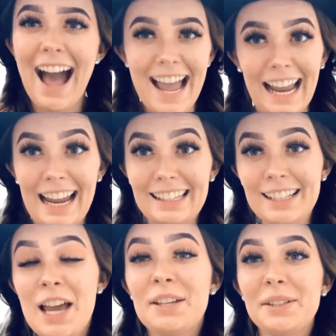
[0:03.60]
Hi
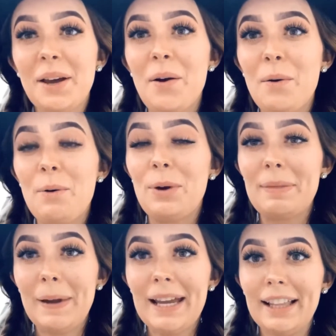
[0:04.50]
guys, so
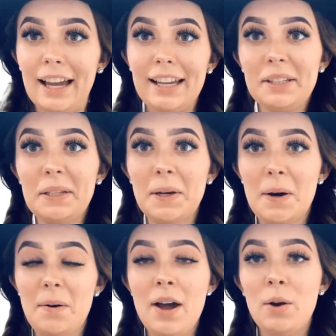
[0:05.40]
with my client,
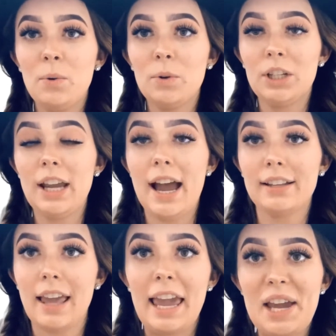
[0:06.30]
she has
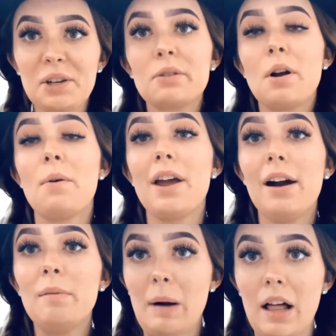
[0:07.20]
a grown
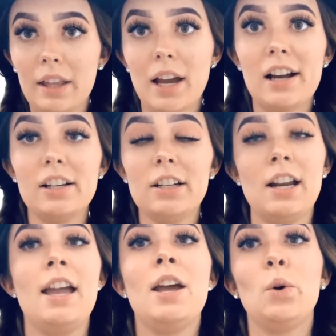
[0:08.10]
out balayage.
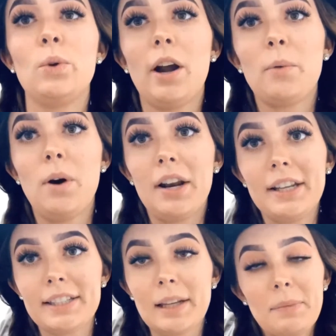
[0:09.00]
We are wanting
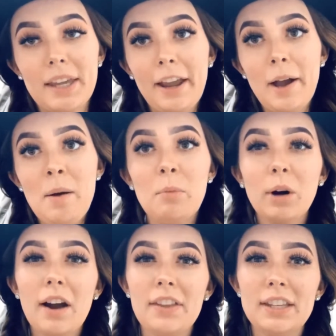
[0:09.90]
something
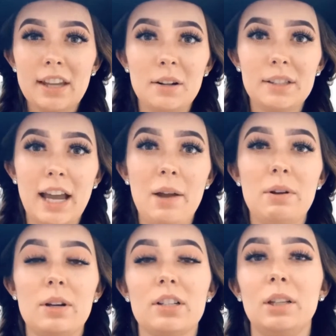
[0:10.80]
more on the subtle side. We
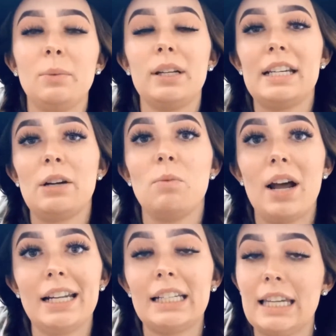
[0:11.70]
are still
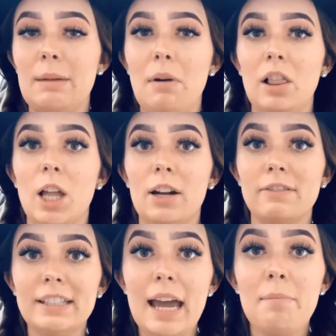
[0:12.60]
wanting to keep a lot
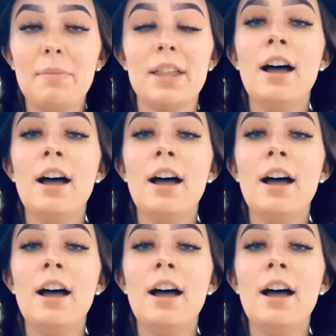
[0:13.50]
of depth,